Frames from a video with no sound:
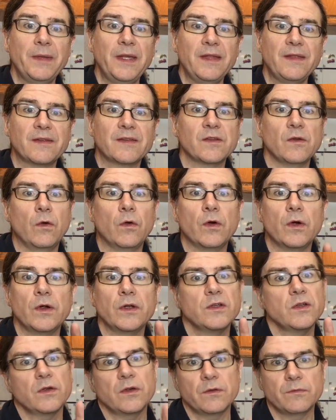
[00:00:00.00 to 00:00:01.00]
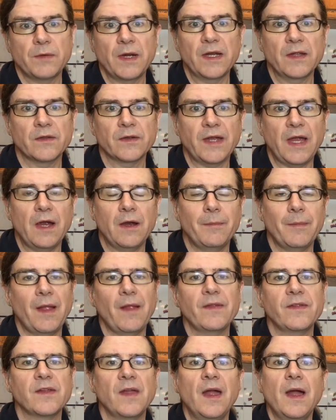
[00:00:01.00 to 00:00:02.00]
bits or your regular
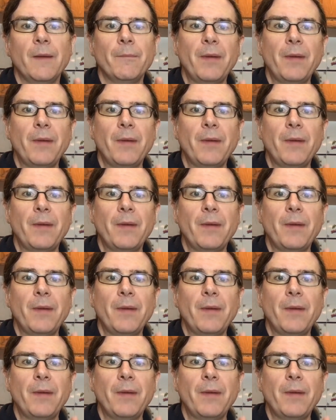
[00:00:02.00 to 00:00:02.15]
caramels,